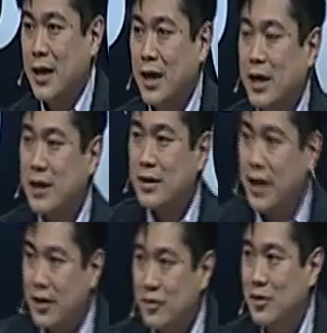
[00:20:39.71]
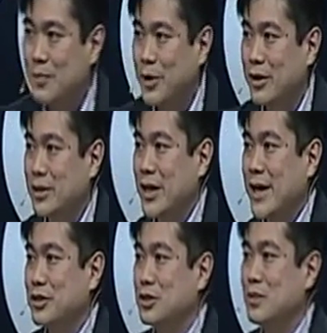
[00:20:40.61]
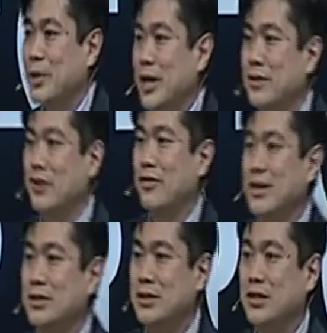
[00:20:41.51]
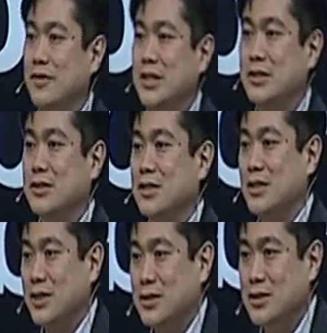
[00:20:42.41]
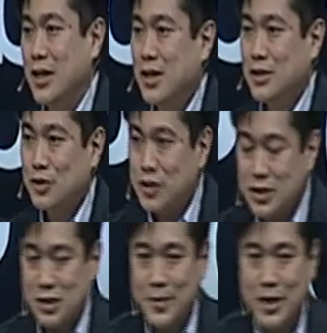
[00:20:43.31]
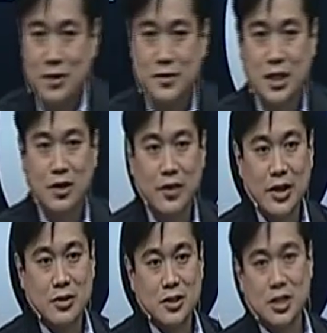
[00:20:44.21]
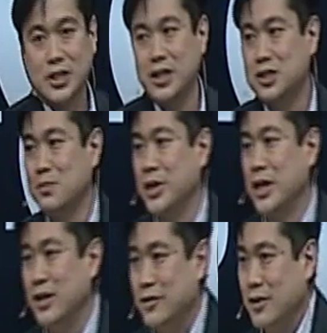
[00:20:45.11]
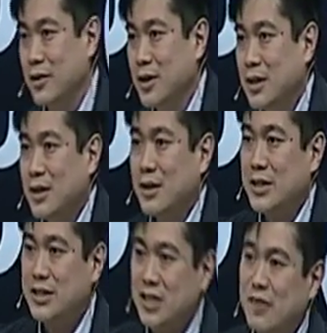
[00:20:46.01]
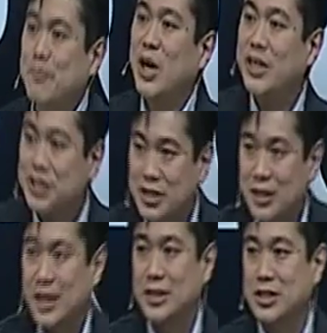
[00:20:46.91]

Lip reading: And at the end of the party, they actually buy the authentic DVDs and CDs. So it's just a matter of saying, okay, there's a change in behavior. Instead of punishing that